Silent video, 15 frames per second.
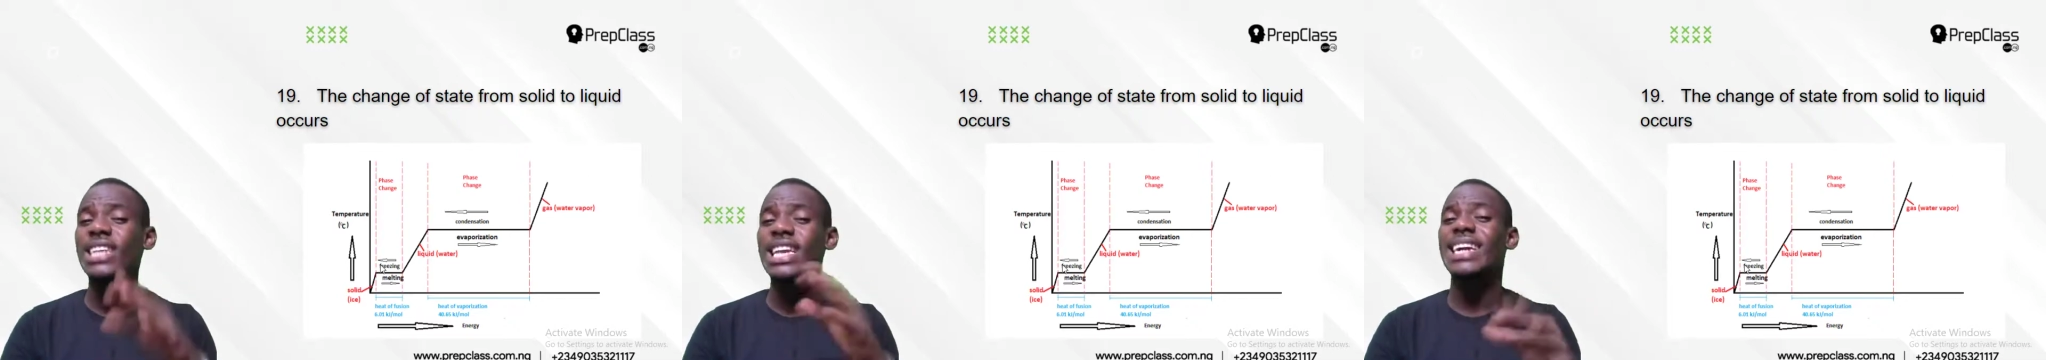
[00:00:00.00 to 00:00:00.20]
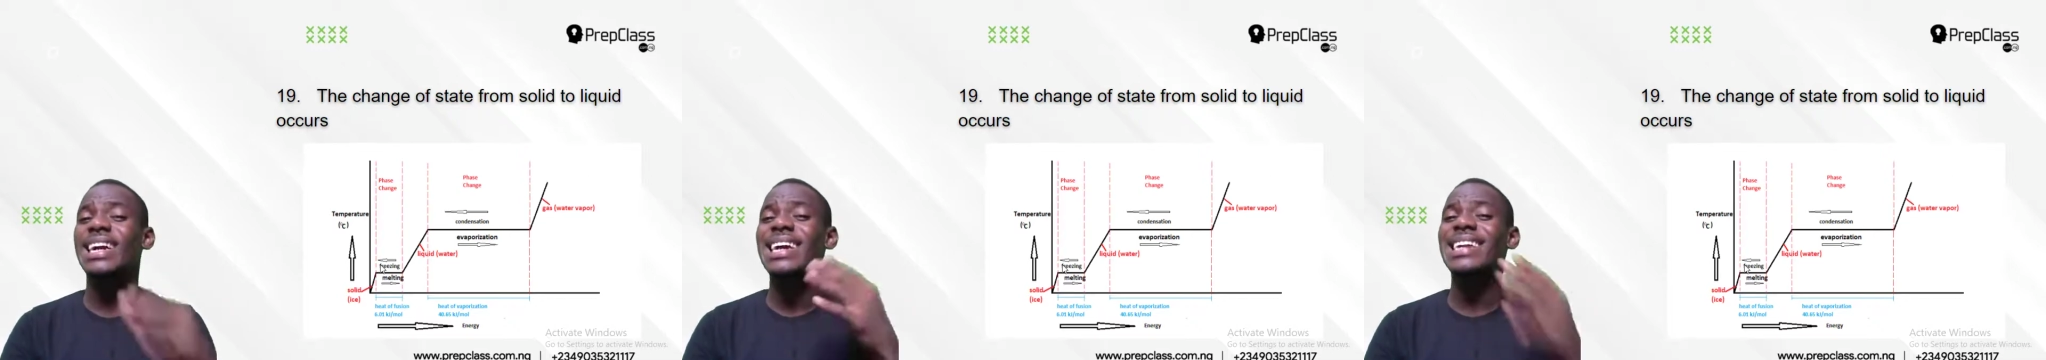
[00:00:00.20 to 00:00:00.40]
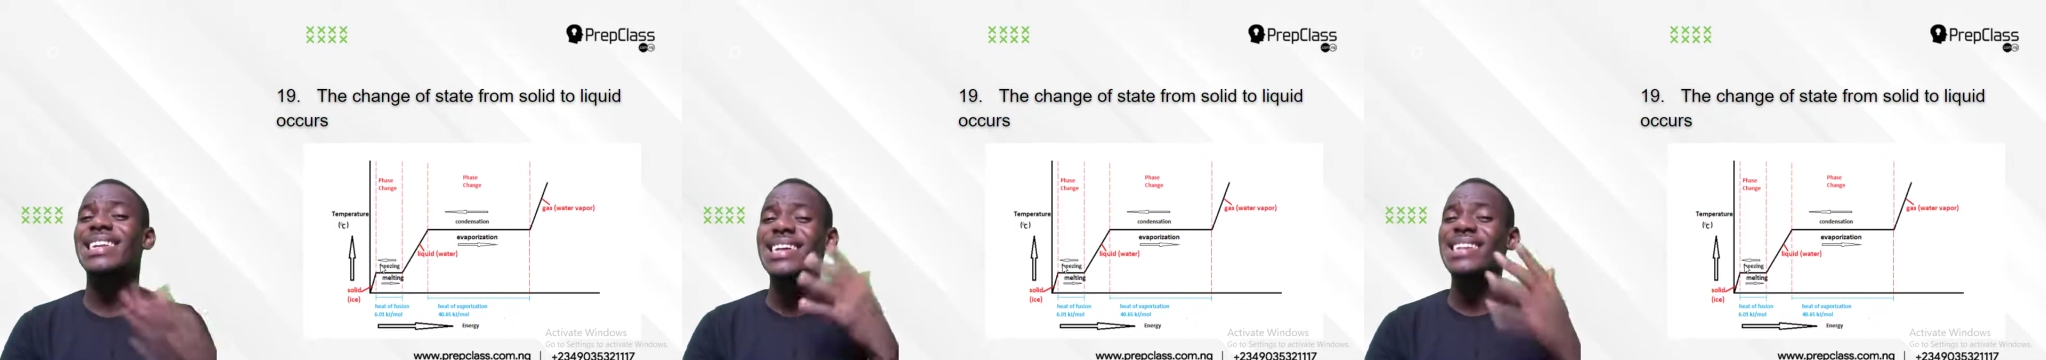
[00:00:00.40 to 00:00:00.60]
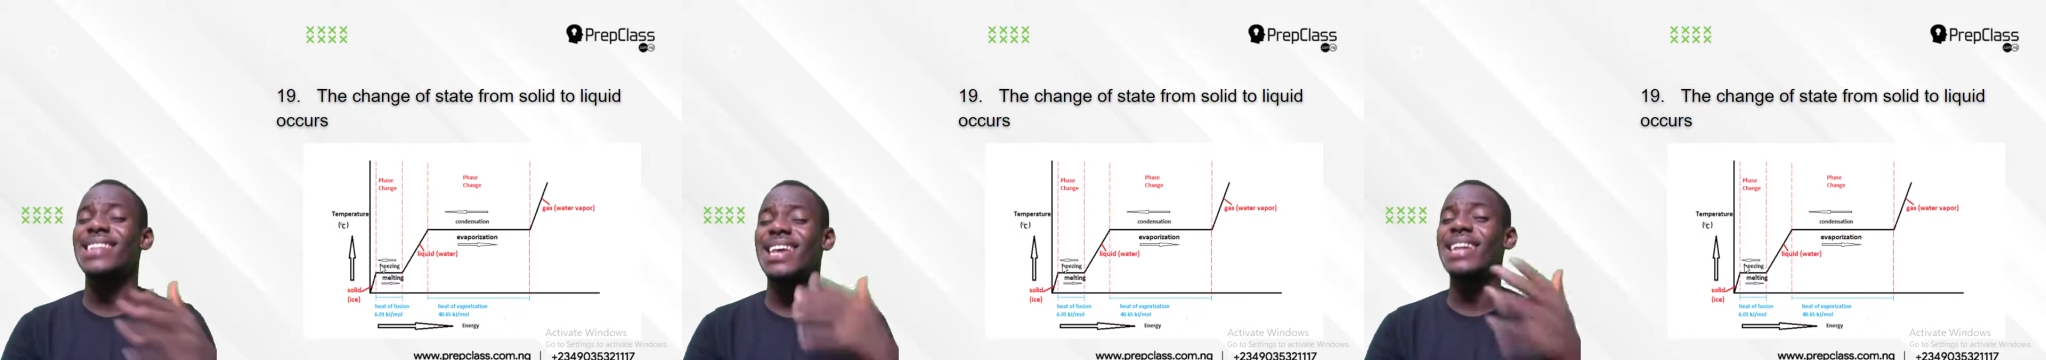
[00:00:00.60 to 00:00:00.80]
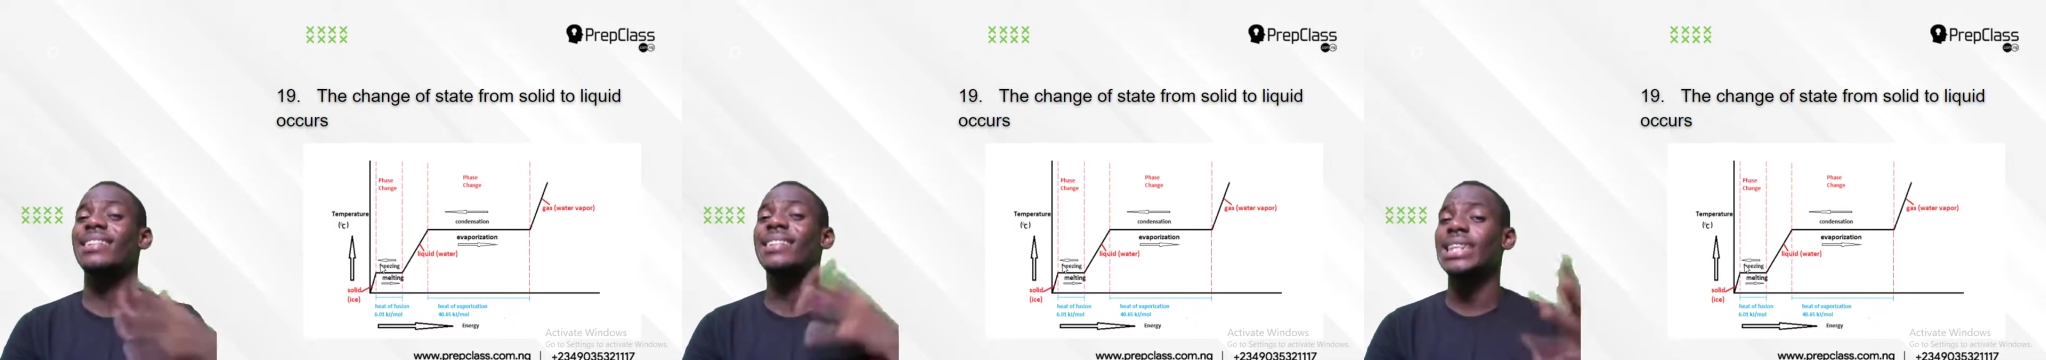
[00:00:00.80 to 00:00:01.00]
increase
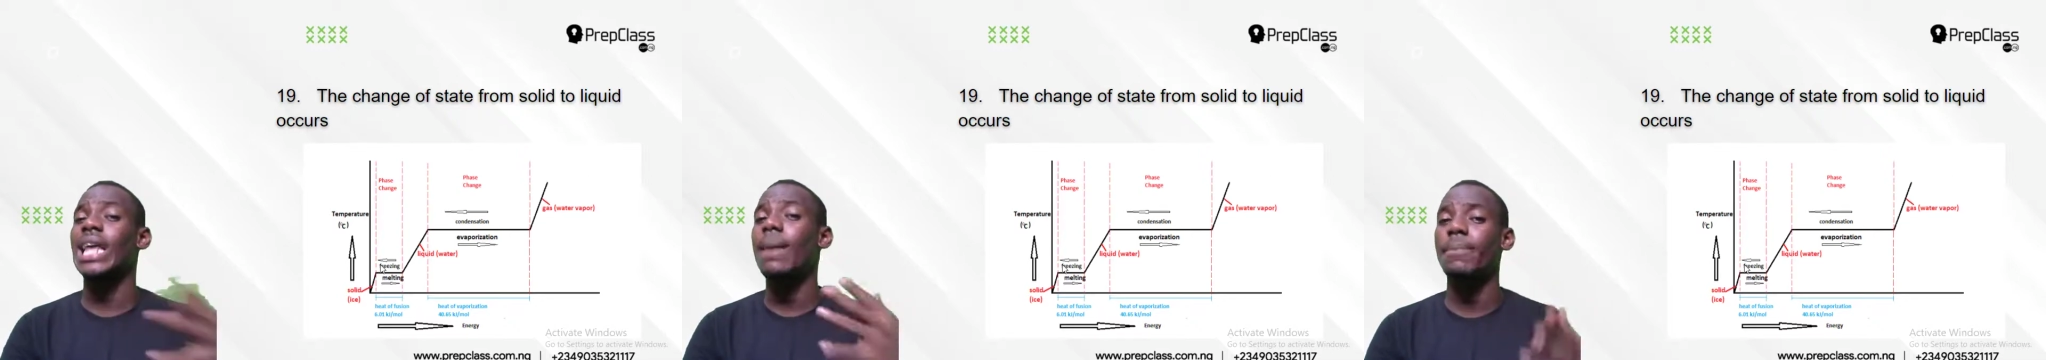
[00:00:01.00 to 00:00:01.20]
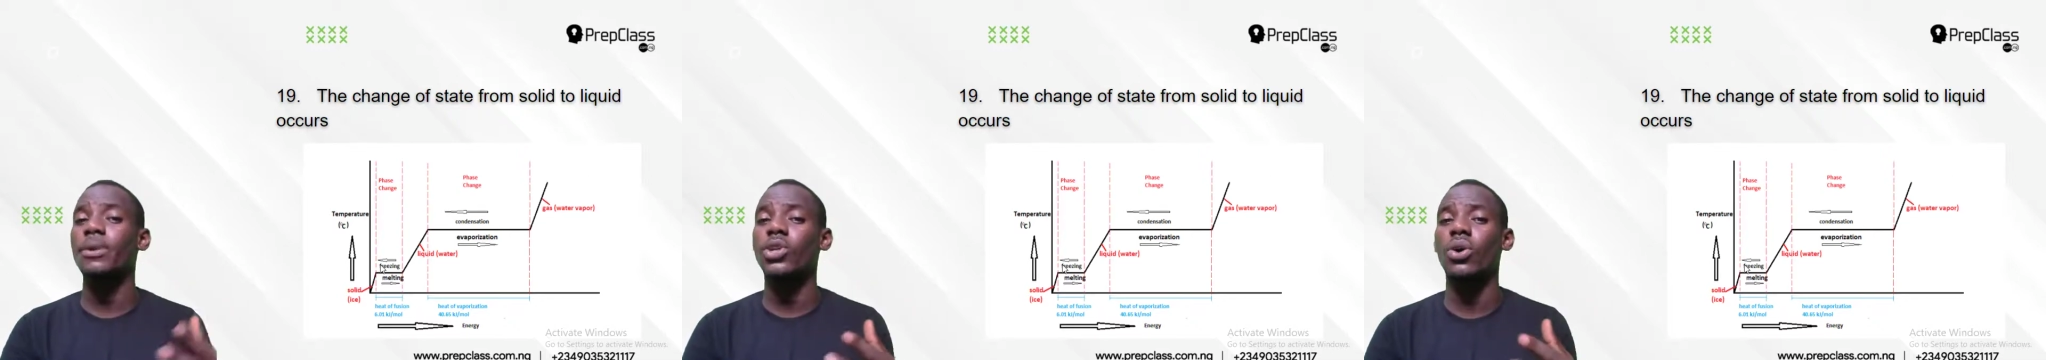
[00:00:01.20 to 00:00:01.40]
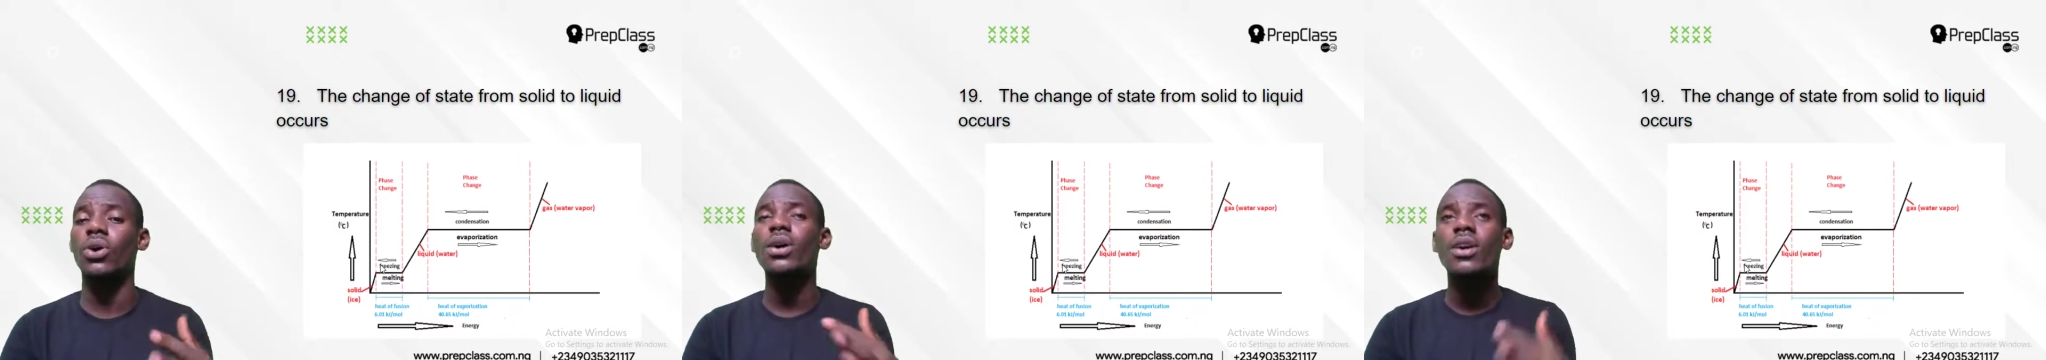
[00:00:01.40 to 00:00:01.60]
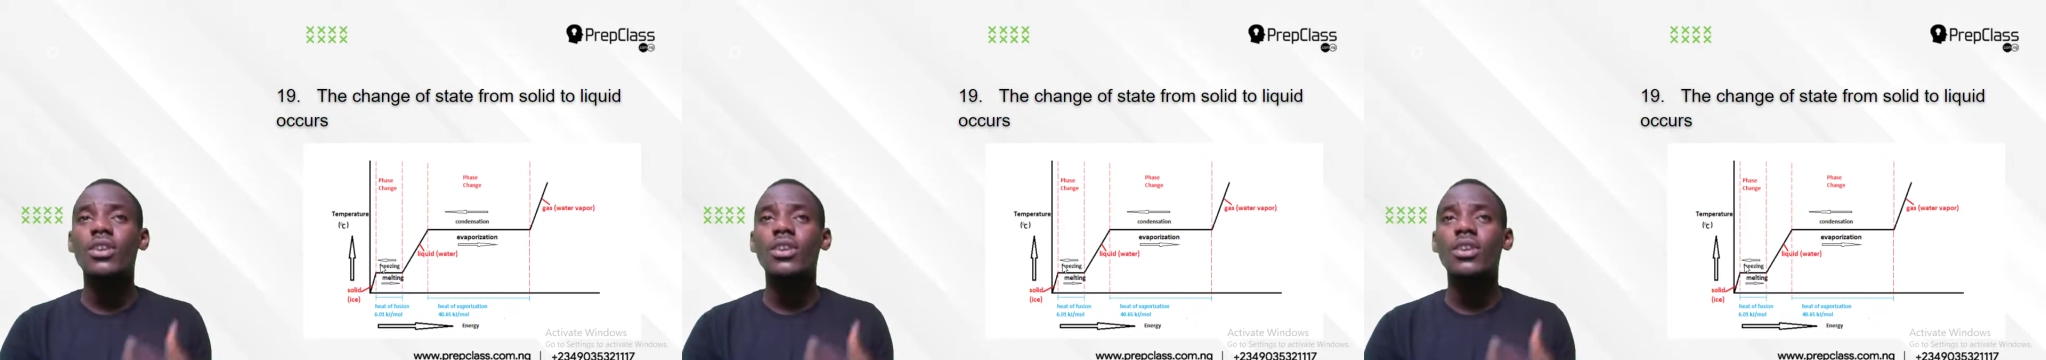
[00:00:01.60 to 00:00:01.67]
in temperature.